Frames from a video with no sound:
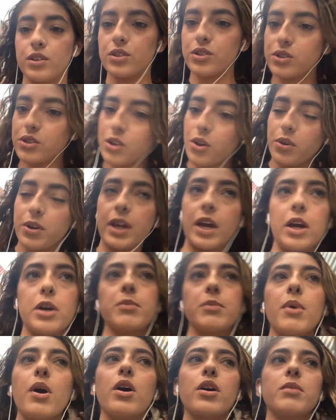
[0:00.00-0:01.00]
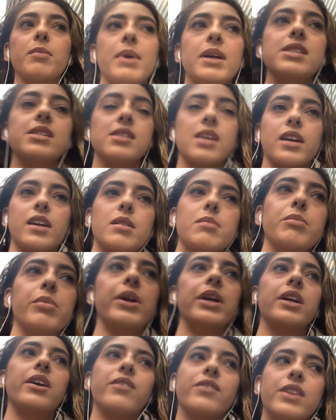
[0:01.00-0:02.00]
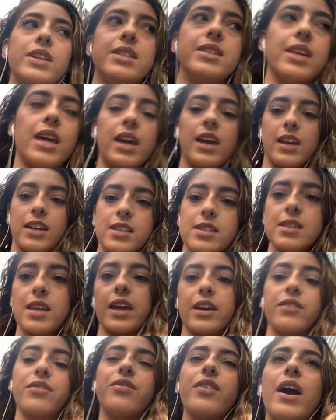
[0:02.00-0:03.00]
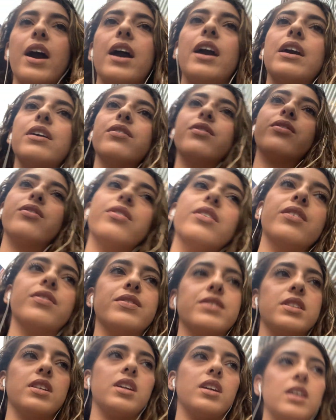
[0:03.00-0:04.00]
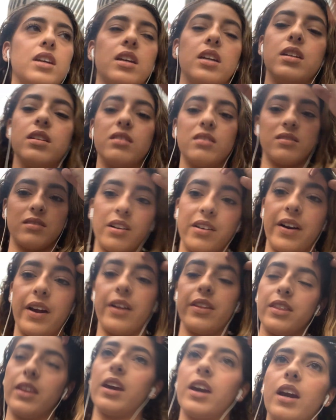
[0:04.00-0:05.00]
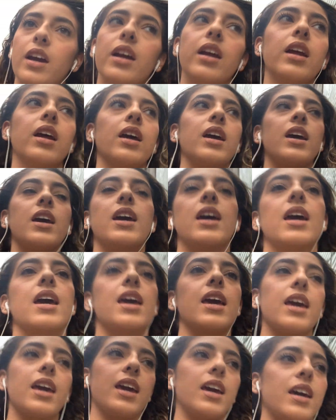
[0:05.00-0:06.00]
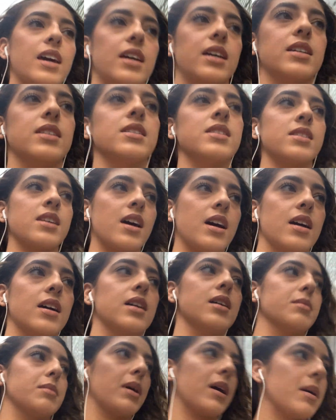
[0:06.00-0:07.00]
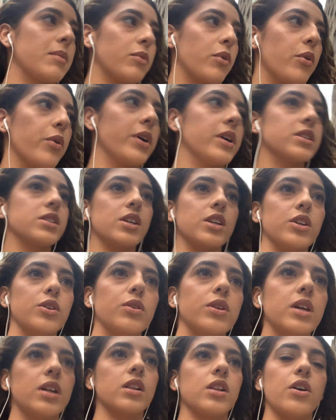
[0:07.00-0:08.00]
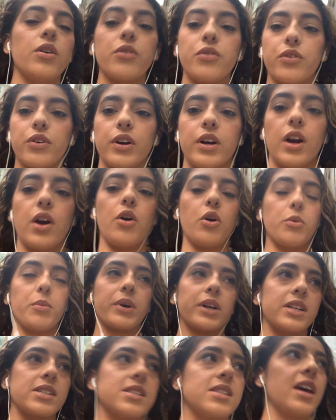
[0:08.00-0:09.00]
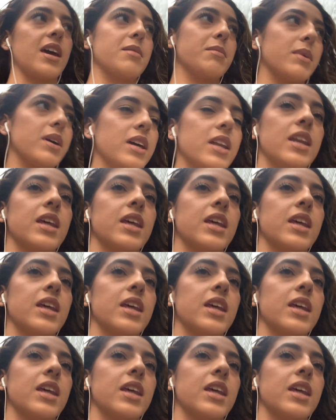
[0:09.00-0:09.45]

So now I'm on my second break of the day. It's like 5:15 around there. And I'm going to Uniqlo for a homework assignment.